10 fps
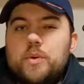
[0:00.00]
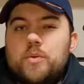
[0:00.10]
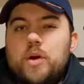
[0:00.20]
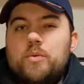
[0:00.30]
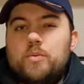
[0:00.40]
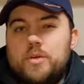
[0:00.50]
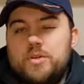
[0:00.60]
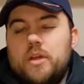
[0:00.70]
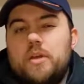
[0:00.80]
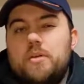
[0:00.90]
we want when we're
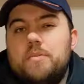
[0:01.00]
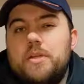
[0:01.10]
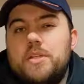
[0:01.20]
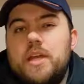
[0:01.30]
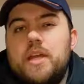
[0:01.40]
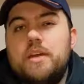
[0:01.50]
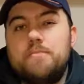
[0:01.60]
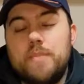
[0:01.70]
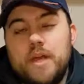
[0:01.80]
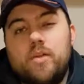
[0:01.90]
trying to imitate a
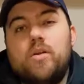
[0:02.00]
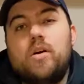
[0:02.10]
metal